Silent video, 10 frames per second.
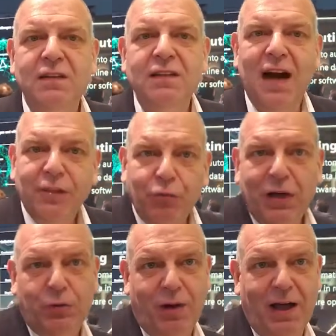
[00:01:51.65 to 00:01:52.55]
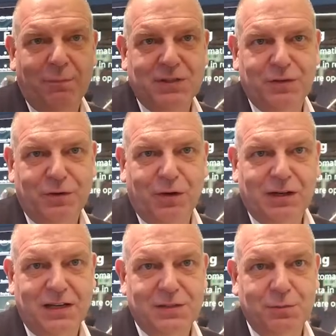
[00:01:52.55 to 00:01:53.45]
the other requirements of our
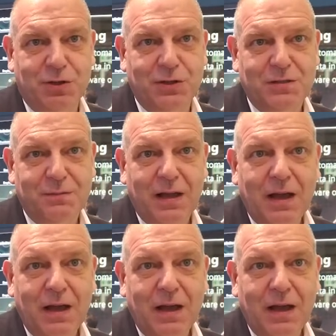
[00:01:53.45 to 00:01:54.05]
customers.